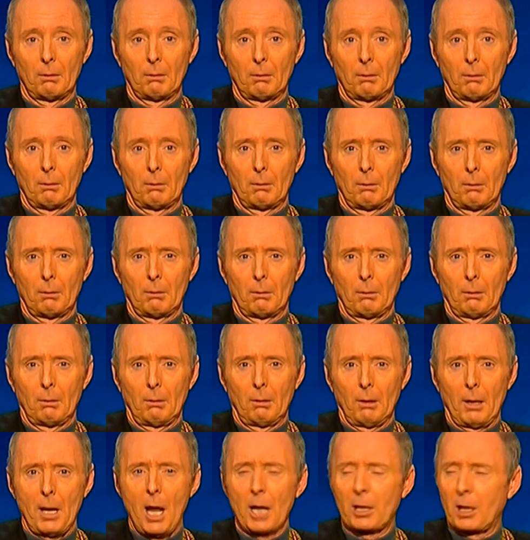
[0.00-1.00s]

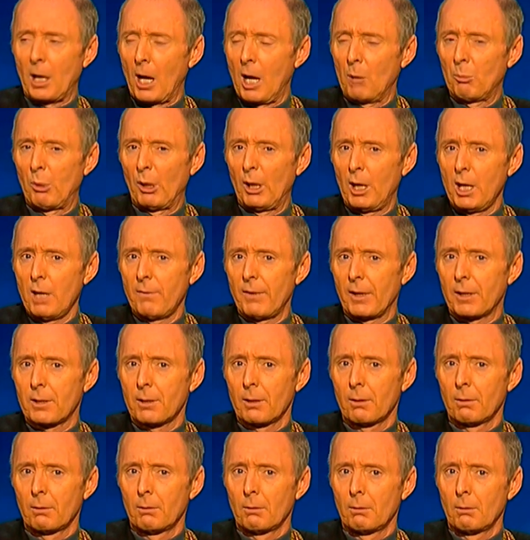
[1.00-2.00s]
I can't believe
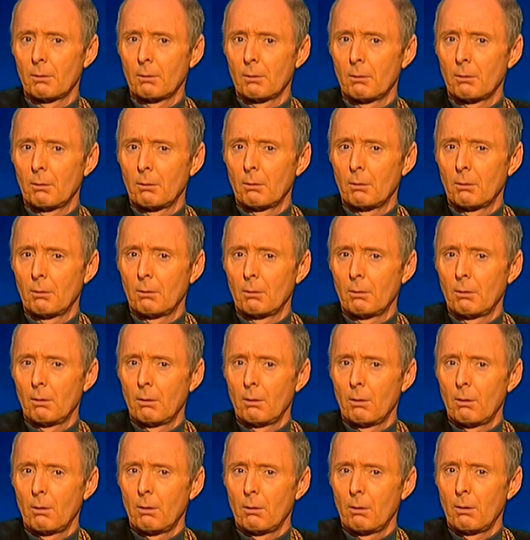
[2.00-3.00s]
it.
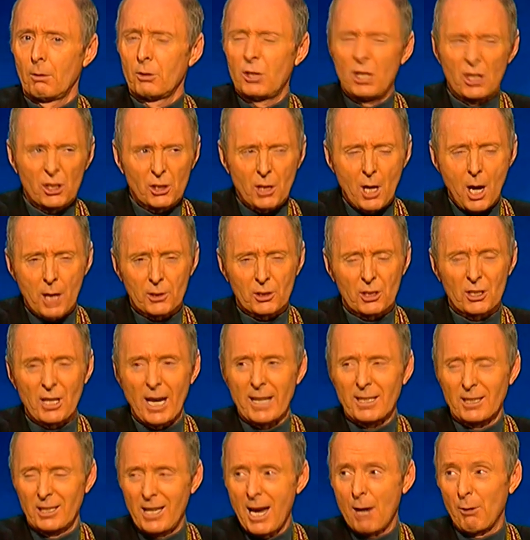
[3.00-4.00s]
She starts to
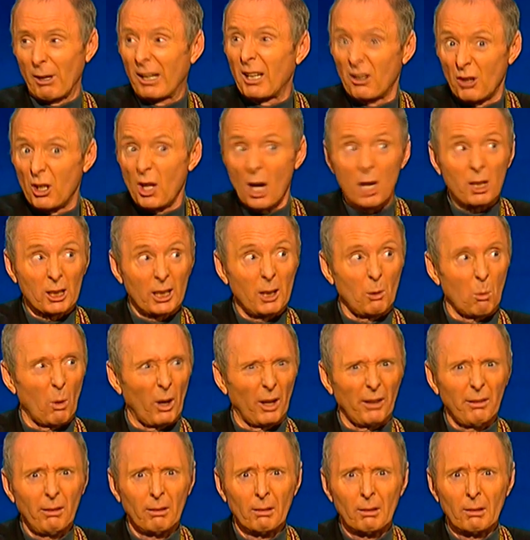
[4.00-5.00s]
take Derek, the ugly
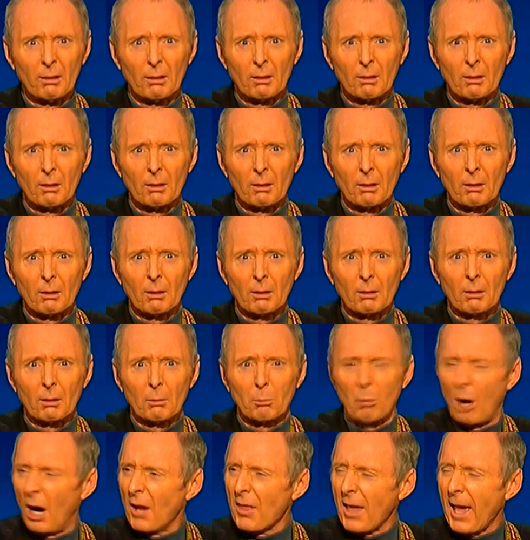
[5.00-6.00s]
one,
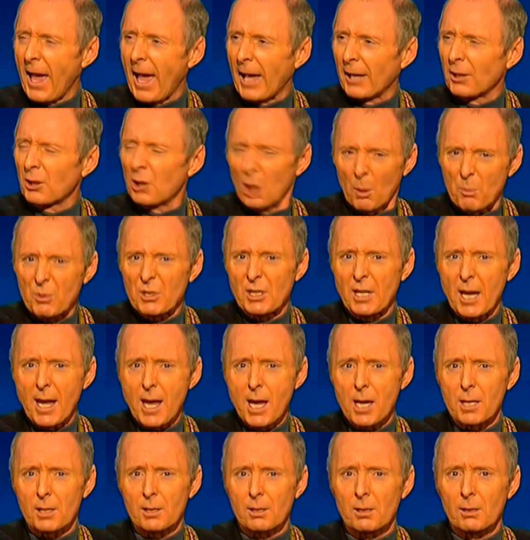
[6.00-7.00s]
by the hand
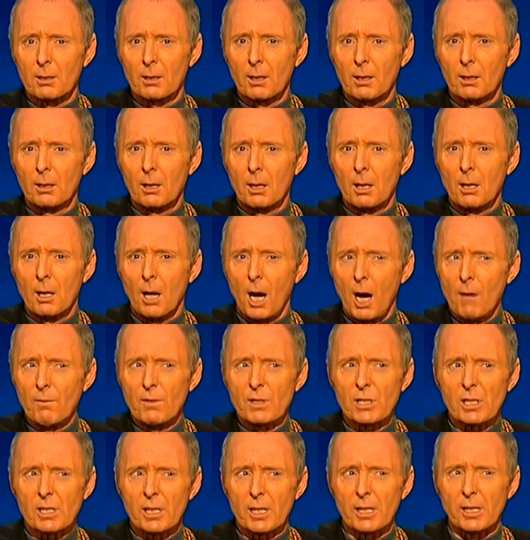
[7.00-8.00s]
upstairs.
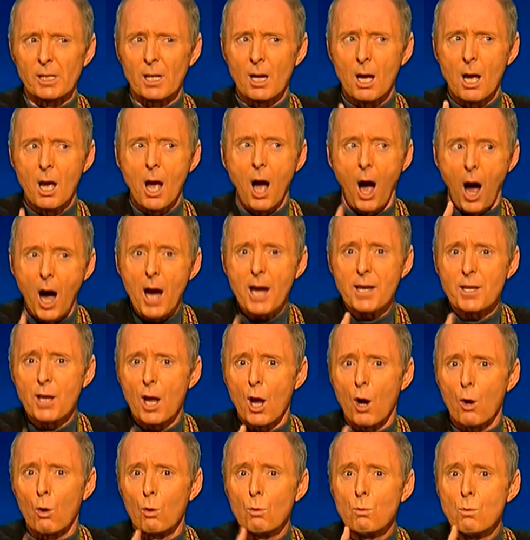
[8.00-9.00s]
Obviously, I
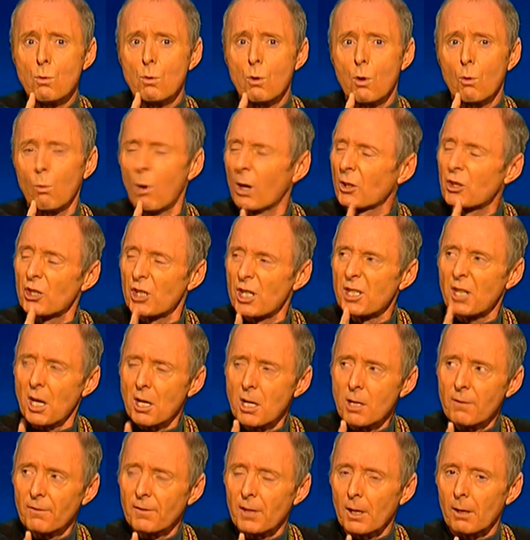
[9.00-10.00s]
know what she's
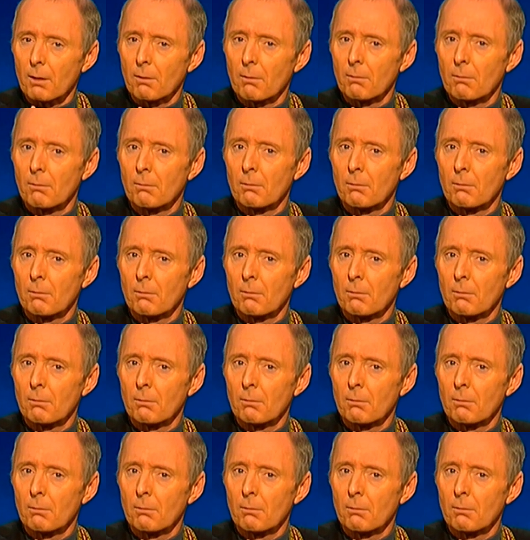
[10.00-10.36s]
after.